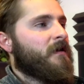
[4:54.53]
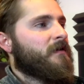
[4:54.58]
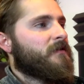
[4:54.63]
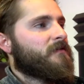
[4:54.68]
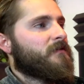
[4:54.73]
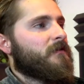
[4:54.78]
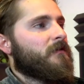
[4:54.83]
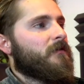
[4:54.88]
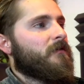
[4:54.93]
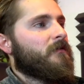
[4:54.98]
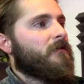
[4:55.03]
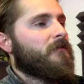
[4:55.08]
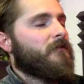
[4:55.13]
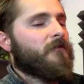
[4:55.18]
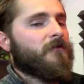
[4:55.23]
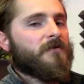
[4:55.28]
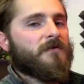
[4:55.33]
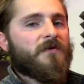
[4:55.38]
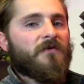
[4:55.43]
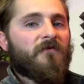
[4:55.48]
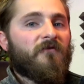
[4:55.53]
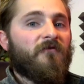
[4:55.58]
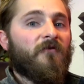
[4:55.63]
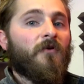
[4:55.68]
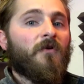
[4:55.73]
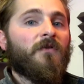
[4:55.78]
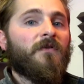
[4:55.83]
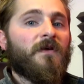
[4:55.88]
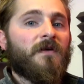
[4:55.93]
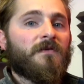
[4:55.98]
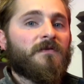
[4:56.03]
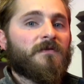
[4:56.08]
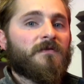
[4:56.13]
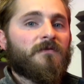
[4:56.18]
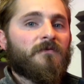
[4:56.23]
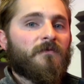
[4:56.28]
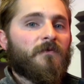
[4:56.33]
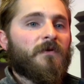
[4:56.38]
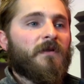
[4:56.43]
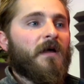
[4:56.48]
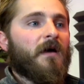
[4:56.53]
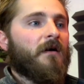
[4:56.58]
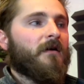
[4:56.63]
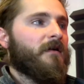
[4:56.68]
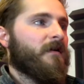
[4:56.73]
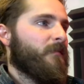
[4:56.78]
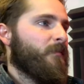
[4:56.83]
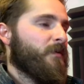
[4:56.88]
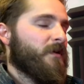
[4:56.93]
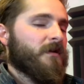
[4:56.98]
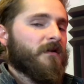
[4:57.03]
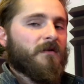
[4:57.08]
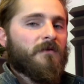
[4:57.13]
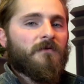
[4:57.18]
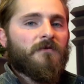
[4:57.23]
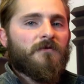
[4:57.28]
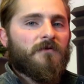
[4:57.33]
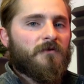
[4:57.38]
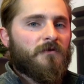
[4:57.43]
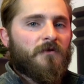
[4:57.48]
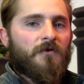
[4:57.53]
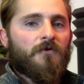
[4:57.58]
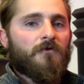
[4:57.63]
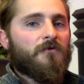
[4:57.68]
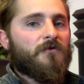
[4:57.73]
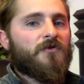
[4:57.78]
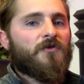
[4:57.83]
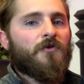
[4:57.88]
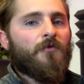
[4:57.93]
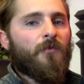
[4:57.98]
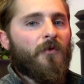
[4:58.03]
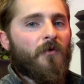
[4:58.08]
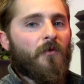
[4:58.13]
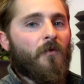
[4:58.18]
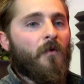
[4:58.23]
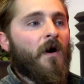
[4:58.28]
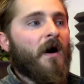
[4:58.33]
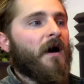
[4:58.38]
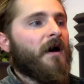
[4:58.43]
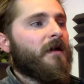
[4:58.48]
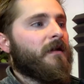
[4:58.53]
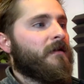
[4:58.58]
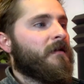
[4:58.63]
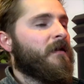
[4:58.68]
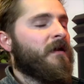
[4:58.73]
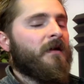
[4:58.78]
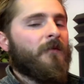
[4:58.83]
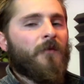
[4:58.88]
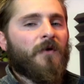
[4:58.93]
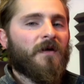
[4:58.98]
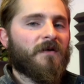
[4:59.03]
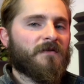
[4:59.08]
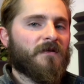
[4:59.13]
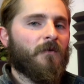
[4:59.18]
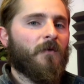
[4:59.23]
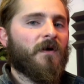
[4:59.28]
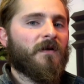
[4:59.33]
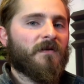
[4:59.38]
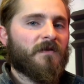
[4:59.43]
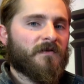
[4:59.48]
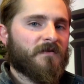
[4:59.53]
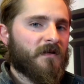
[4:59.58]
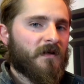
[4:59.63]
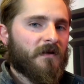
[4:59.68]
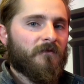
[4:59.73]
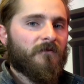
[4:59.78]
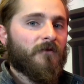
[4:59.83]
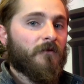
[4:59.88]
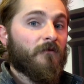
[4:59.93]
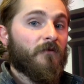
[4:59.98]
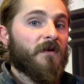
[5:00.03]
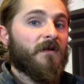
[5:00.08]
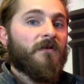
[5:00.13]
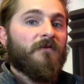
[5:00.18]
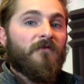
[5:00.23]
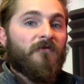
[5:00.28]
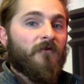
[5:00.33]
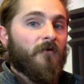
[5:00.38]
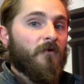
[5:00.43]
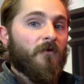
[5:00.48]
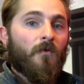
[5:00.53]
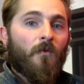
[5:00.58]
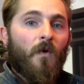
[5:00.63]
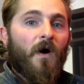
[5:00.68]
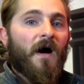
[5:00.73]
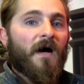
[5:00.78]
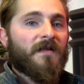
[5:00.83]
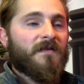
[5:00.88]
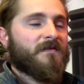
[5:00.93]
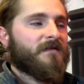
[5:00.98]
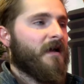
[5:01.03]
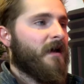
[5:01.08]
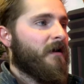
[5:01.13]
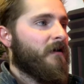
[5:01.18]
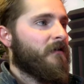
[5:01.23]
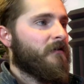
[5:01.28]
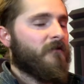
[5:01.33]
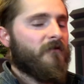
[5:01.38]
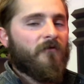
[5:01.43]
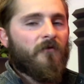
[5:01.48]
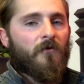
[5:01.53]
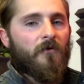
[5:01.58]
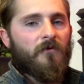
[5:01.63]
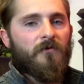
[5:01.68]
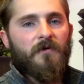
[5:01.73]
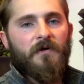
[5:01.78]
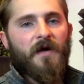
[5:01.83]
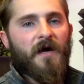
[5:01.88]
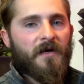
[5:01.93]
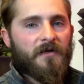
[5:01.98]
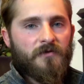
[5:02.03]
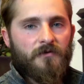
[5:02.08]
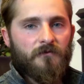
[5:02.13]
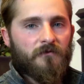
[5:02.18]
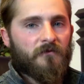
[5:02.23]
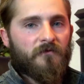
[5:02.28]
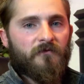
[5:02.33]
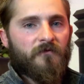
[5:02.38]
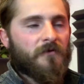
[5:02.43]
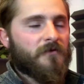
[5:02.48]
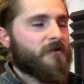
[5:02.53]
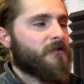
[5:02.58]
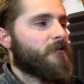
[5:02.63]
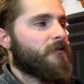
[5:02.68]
So there's a fullness without it being too super wide. because I wanted to save the really full wide sound for the actual first